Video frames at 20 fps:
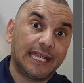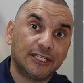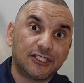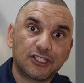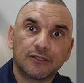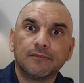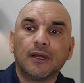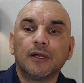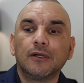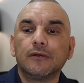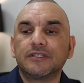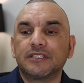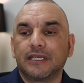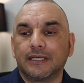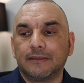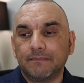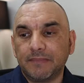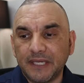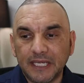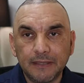HMOs
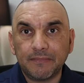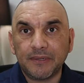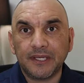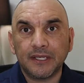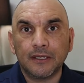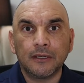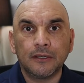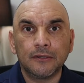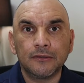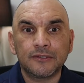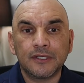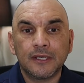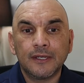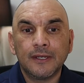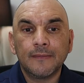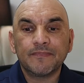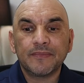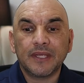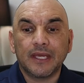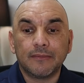and PPOs
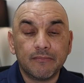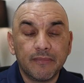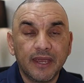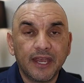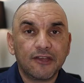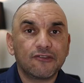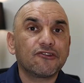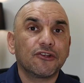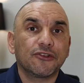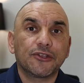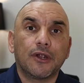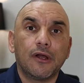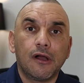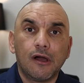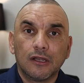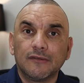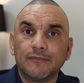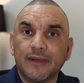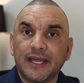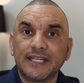and make sure that
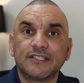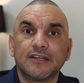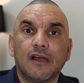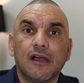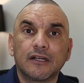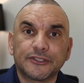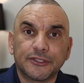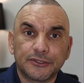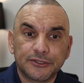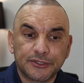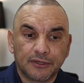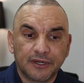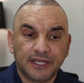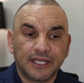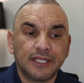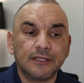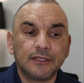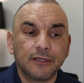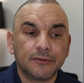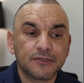all of my doctors are
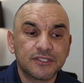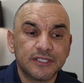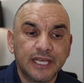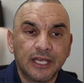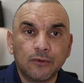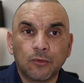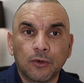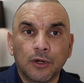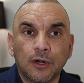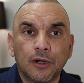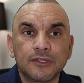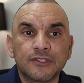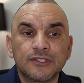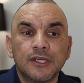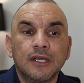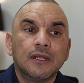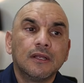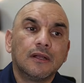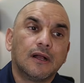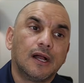in those
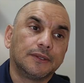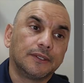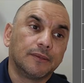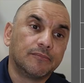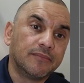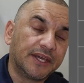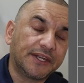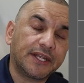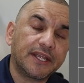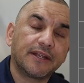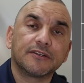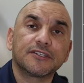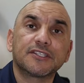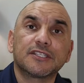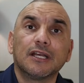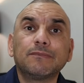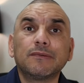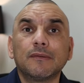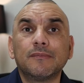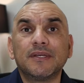networks. On the Medicare
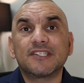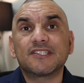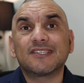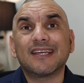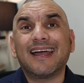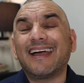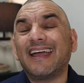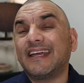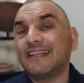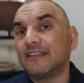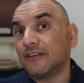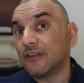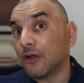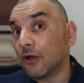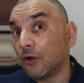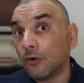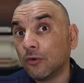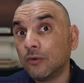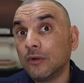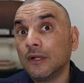supplement side,
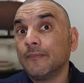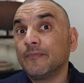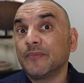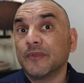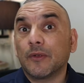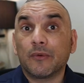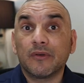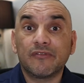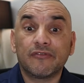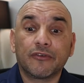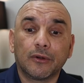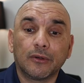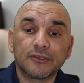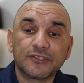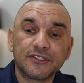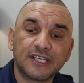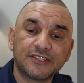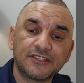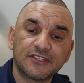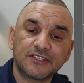no
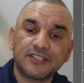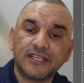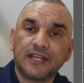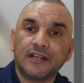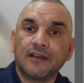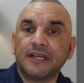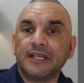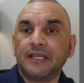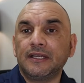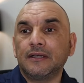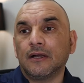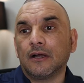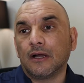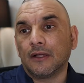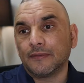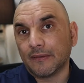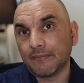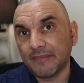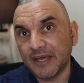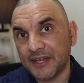referrals necessary.
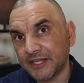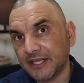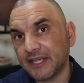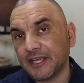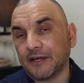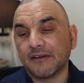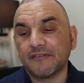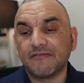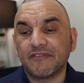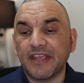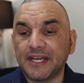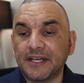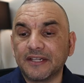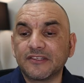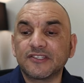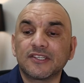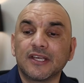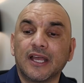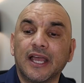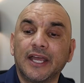On the Medicare
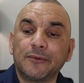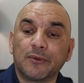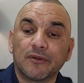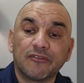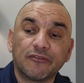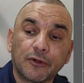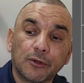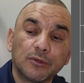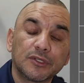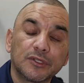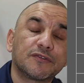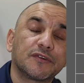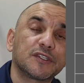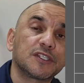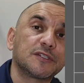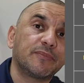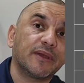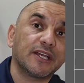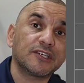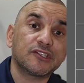Advantage side, referrals for
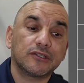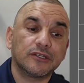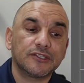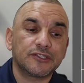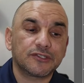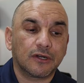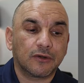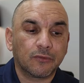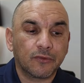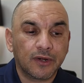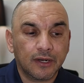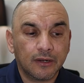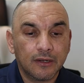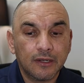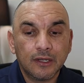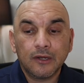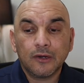specialists are